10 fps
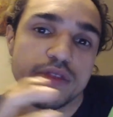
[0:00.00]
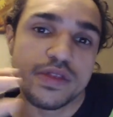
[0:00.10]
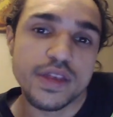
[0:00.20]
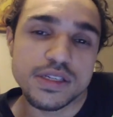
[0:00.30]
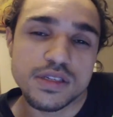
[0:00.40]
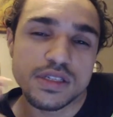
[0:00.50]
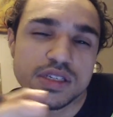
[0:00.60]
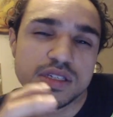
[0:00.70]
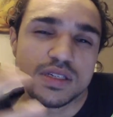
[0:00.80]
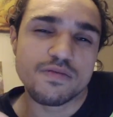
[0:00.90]
that's the
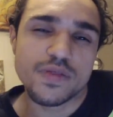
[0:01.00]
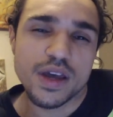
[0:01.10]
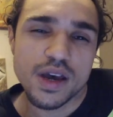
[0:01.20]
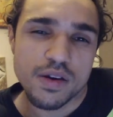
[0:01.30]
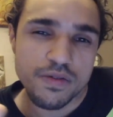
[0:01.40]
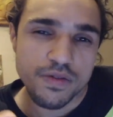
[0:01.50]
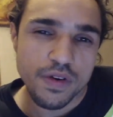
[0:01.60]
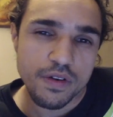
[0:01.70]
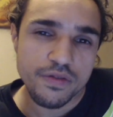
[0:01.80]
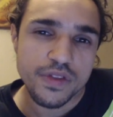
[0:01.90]
season of death,
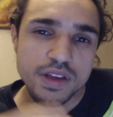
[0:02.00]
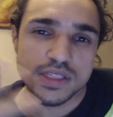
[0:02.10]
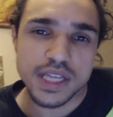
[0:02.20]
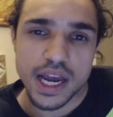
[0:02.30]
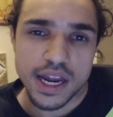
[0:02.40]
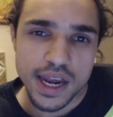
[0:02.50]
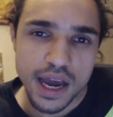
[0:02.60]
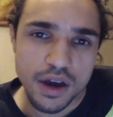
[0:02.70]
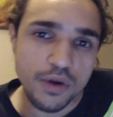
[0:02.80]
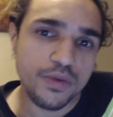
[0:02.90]
of things dying
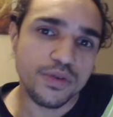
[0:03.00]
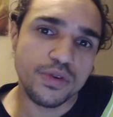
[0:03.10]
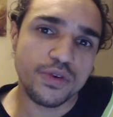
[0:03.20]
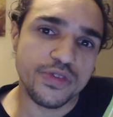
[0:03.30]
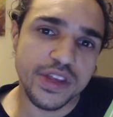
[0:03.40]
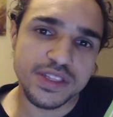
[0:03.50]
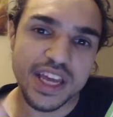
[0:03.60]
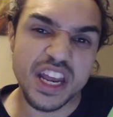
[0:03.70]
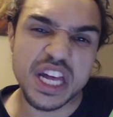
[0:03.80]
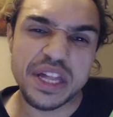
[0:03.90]
out, you know, things
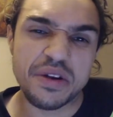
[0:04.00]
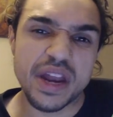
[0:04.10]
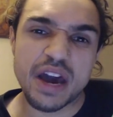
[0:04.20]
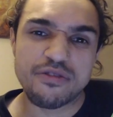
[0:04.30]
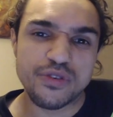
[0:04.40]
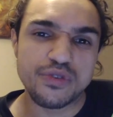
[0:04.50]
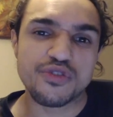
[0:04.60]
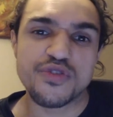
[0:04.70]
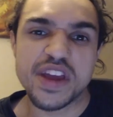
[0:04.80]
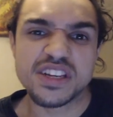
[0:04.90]
getting cleared out for new
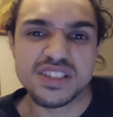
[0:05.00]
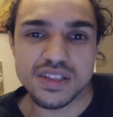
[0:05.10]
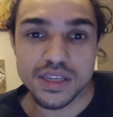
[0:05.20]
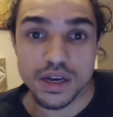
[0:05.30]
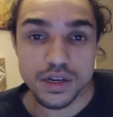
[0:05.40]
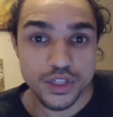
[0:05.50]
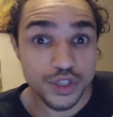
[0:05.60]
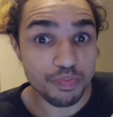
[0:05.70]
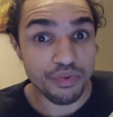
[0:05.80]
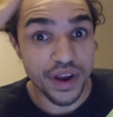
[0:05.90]
creation to
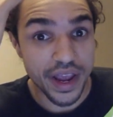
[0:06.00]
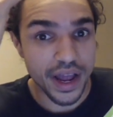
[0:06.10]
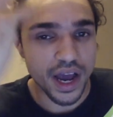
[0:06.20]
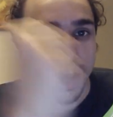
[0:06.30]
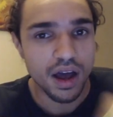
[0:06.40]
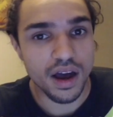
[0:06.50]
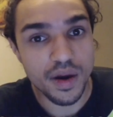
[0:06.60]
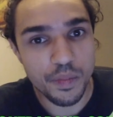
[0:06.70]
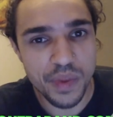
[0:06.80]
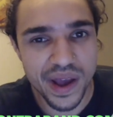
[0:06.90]
spring
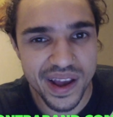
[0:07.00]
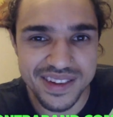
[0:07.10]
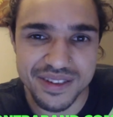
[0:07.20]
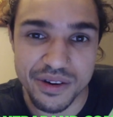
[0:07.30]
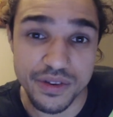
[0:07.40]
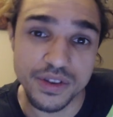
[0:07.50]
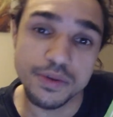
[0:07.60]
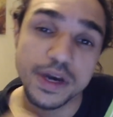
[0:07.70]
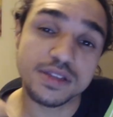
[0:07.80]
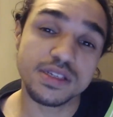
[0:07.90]
up. So you
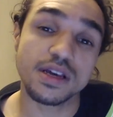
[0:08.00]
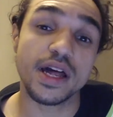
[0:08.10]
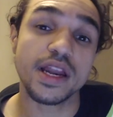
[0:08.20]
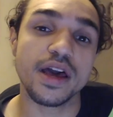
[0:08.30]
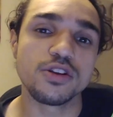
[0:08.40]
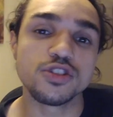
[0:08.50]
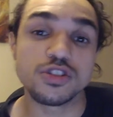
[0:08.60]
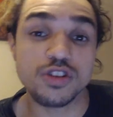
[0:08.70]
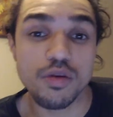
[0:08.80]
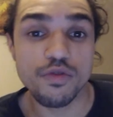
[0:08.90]
about to see a lot of energy
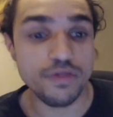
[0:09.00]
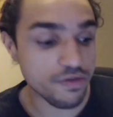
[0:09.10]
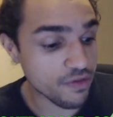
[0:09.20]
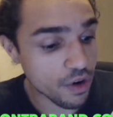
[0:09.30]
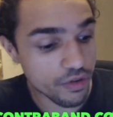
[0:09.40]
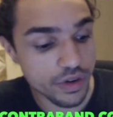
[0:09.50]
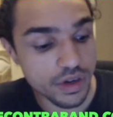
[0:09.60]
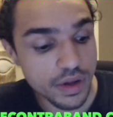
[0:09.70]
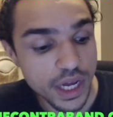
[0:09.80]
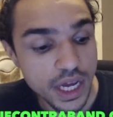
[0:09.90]
start moving
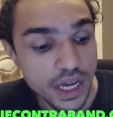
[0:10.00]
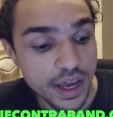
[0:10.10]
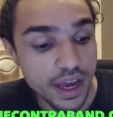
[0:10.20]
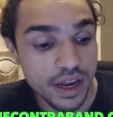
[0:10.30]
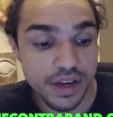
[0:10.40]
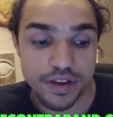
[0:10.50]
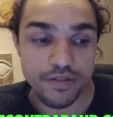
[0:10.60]
forward. And in your